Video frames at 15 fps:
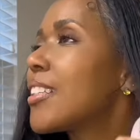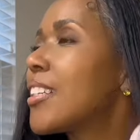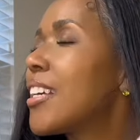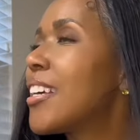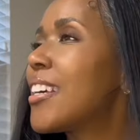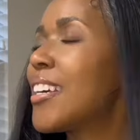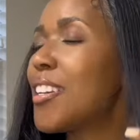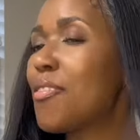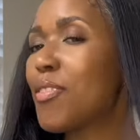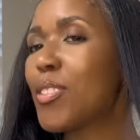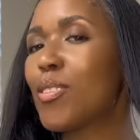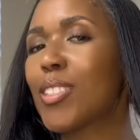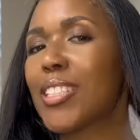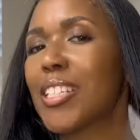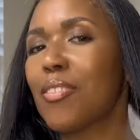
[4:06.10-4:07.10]
And if you
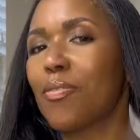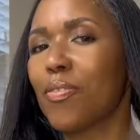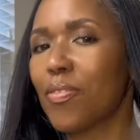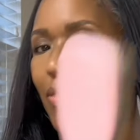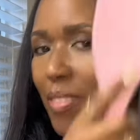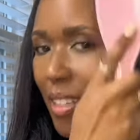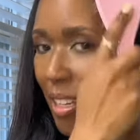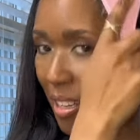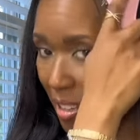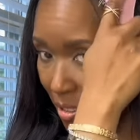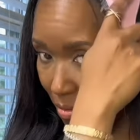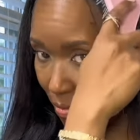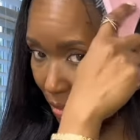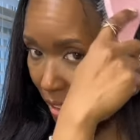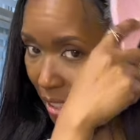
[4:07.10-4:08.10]
see
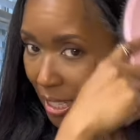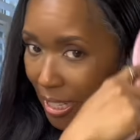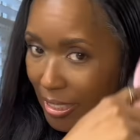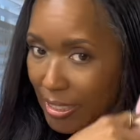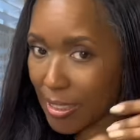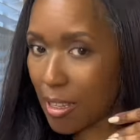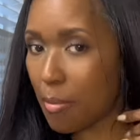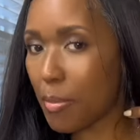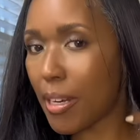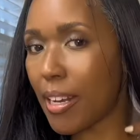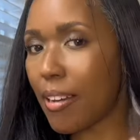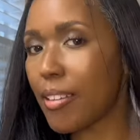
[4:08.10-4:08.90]
flakes coming out,